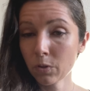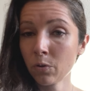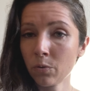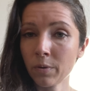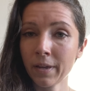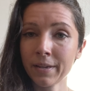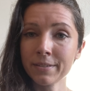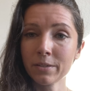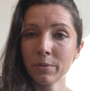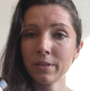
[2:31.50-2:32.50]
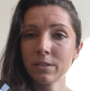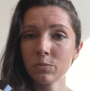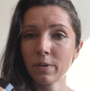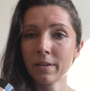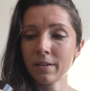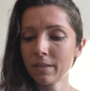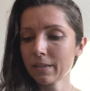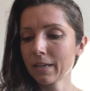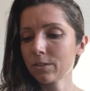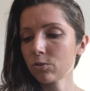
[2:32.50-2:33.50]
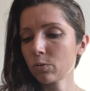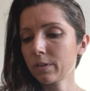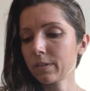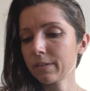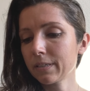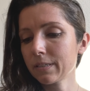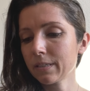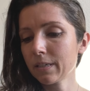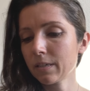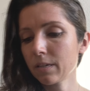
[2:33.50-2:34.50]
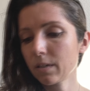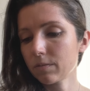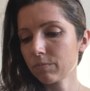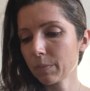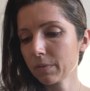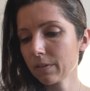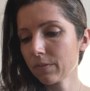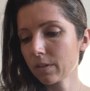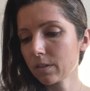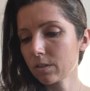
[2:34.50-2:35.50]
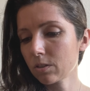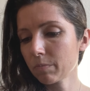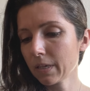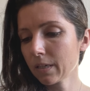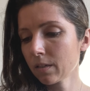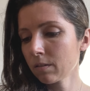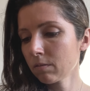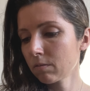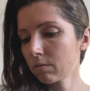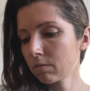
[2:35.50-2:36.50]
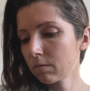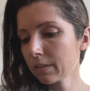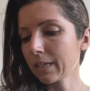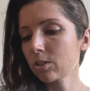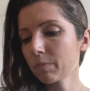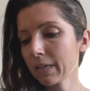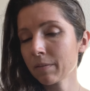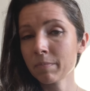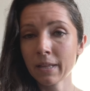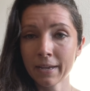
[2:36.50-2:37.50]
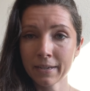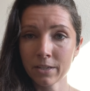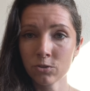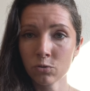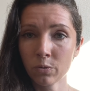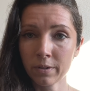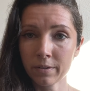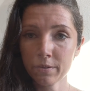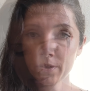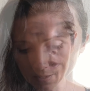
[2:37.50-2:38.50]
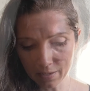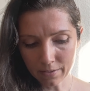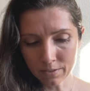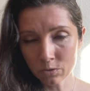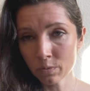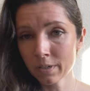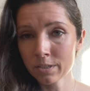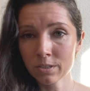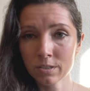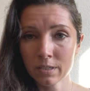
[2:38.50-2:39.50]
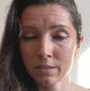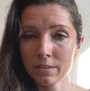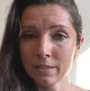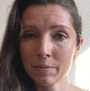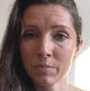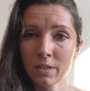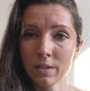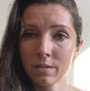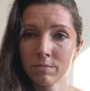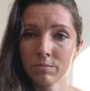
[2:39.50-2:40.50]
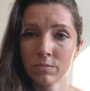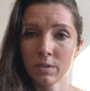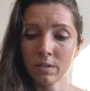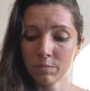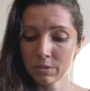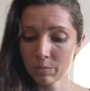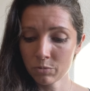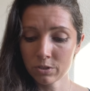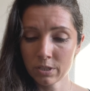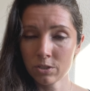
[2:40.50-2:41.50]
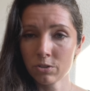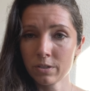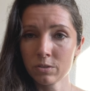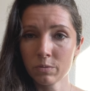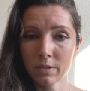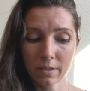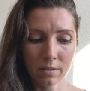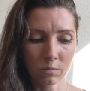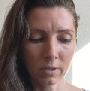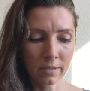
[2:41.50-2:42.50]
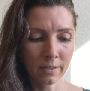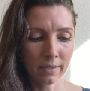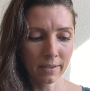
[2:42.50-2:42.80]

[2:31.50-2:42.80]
Oh, and with this one, the castor oil is the, I believe the Jamaican black castor oil. And this one I just did the same thing, same procedure as with the other one.